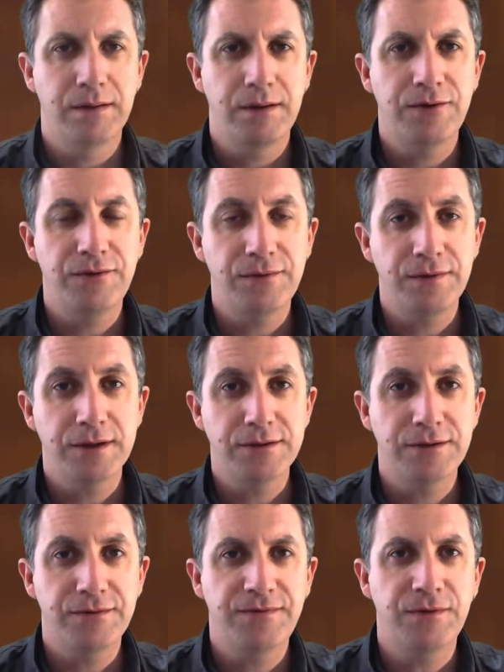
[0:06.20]
In
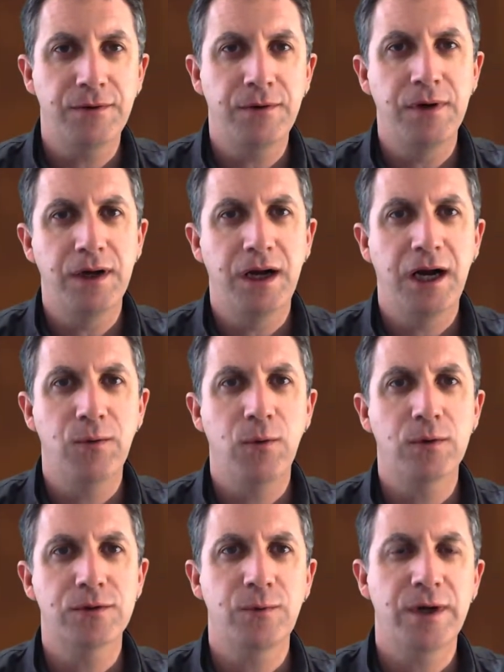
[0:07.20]
2004, I
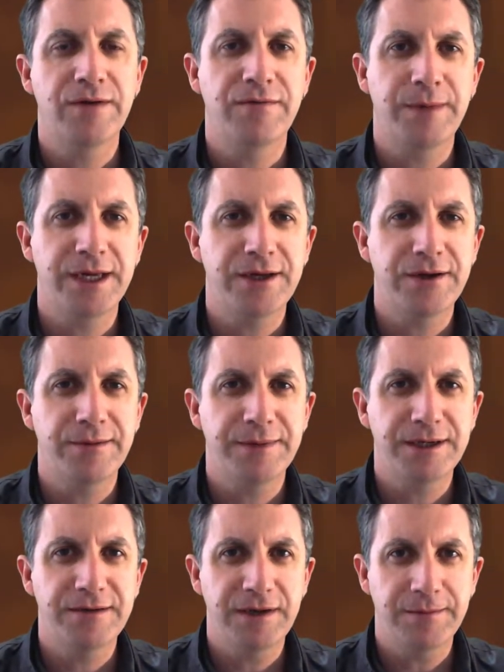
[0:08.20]
walked away from my
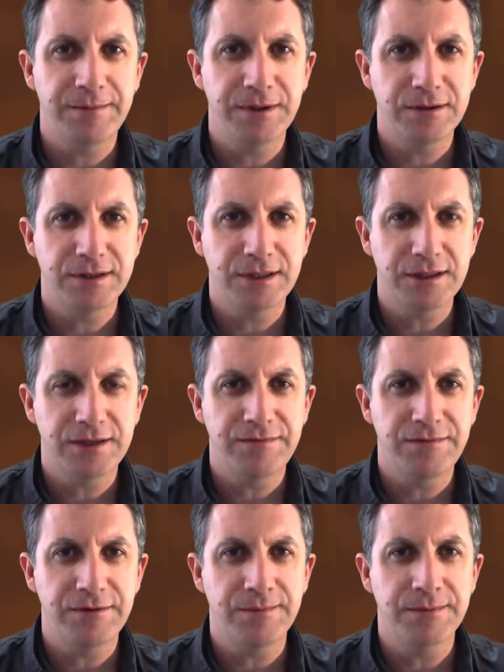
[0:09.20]
economic development consulting
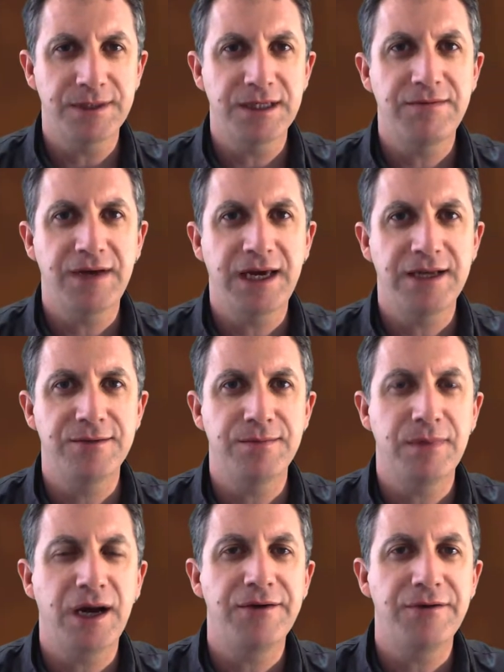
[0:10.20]
firm to give head to
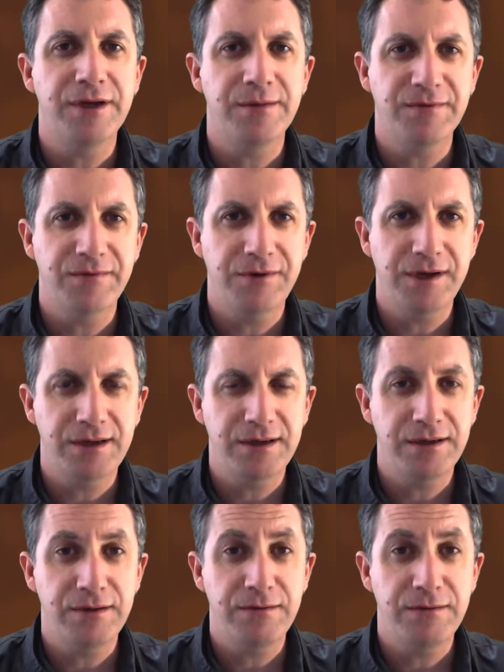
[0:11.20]
my dream of
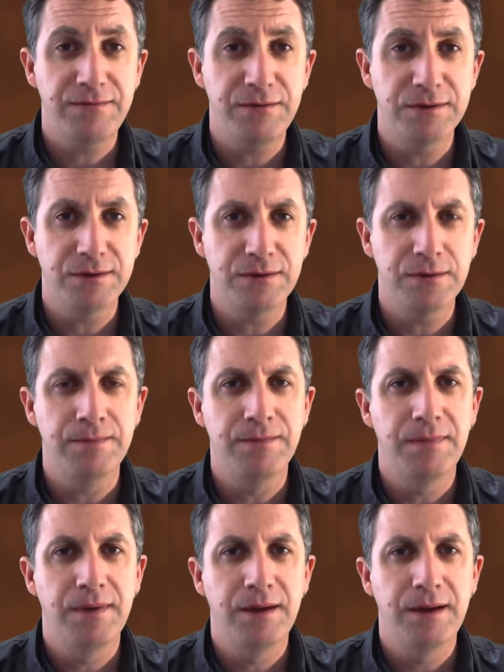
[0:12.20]
creating a new food store.
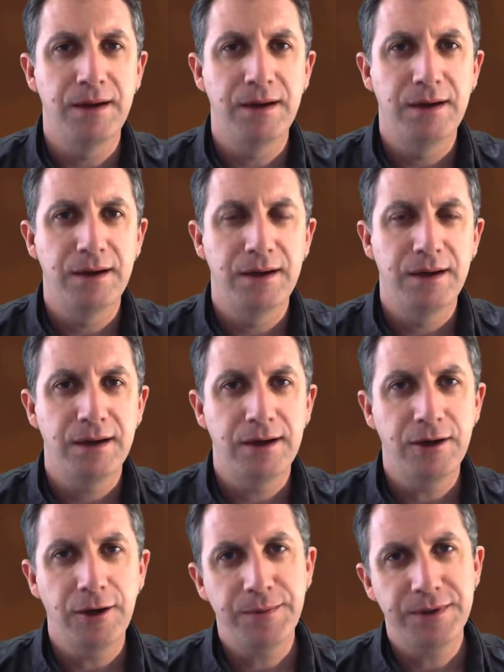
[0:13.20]

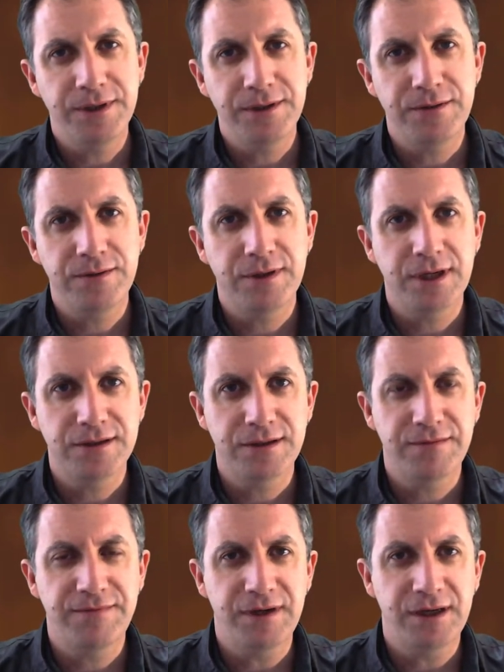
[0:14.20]
It opened in
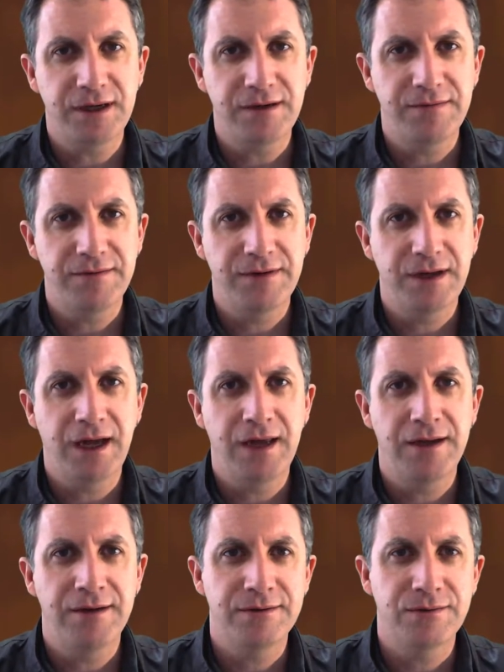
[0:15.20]
2005,
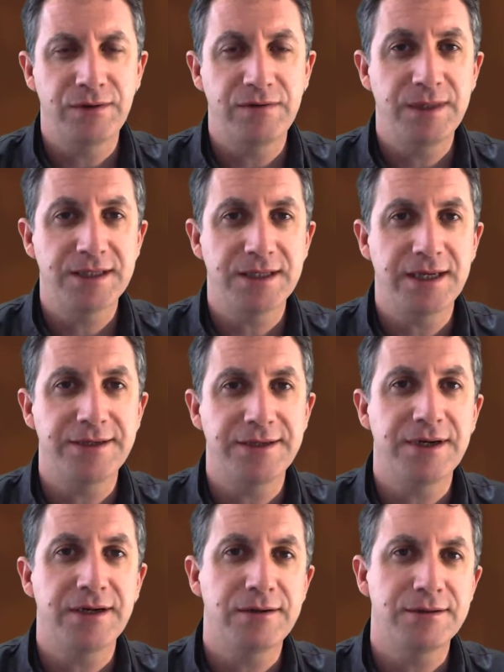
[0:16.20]
and 12 months later
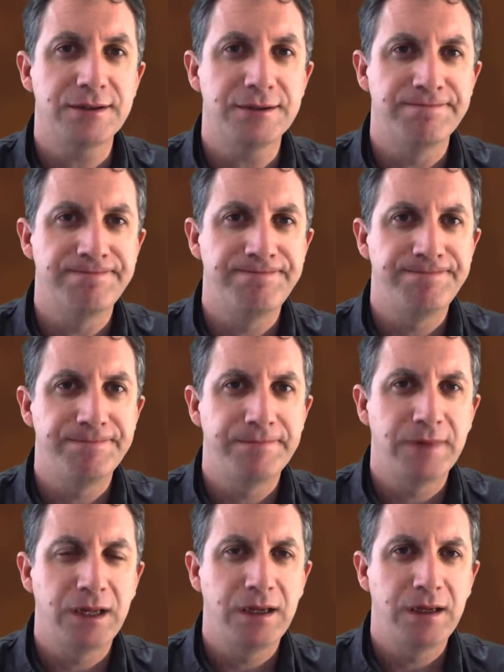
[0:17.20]
I closed it.
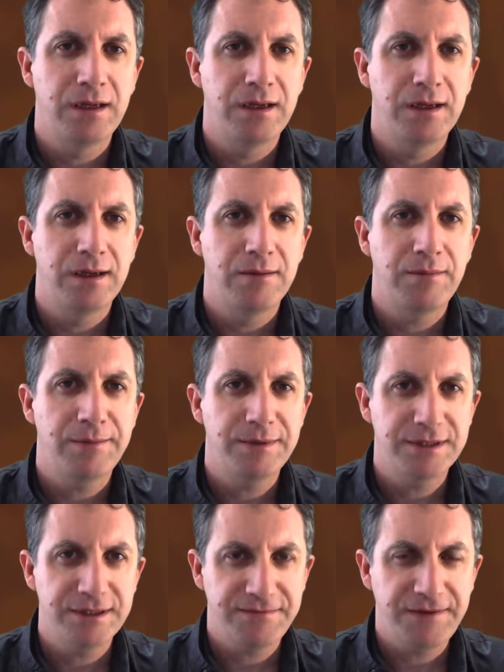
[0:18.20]
My
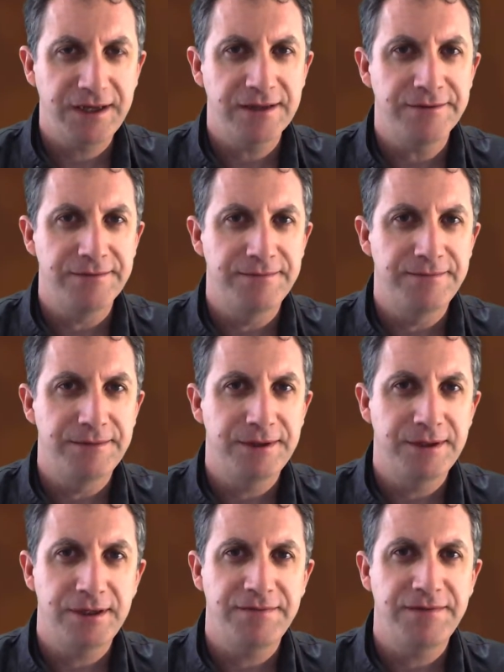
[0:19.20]
business failed,
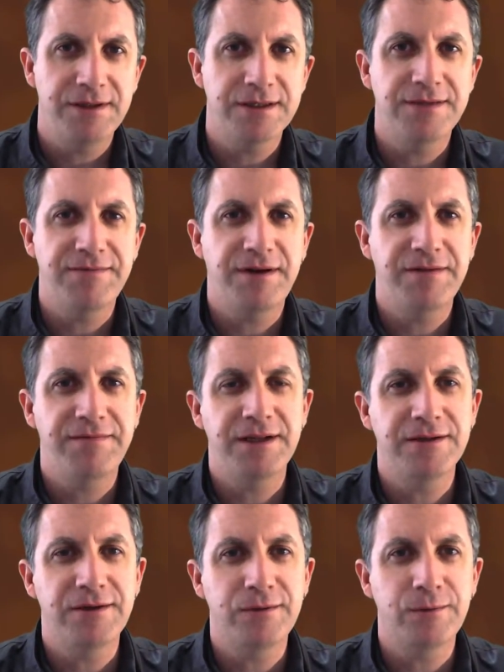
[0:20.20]
and I felt as if I
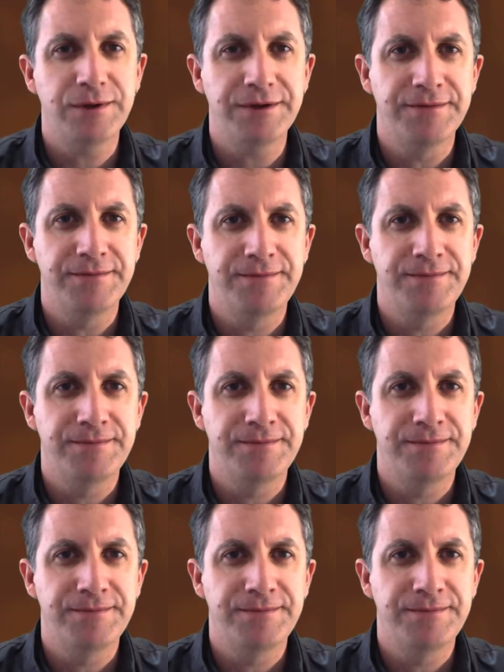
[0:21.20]
failed along with it.